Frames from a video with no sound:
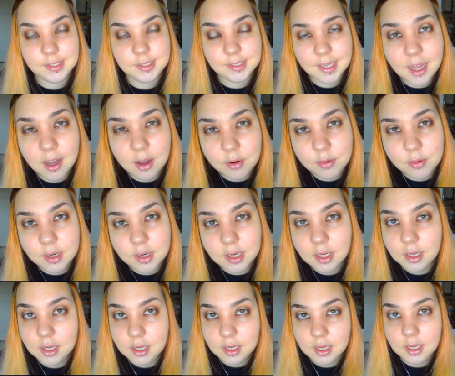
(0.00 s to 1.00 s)
down,
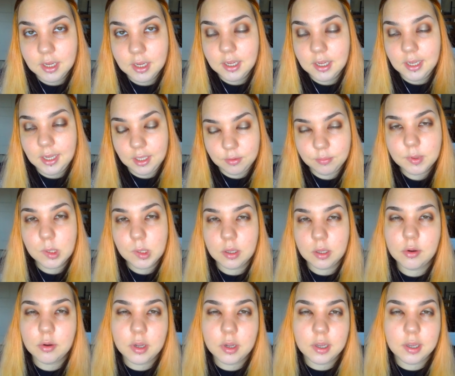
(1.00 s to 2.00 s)
it
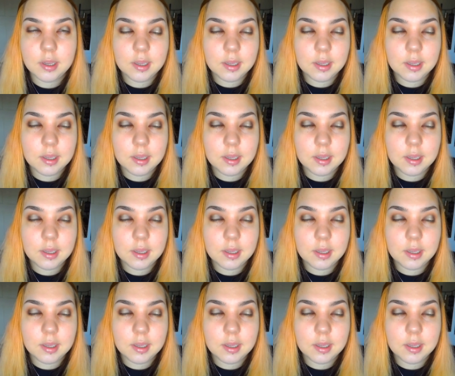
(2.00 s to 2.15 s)
will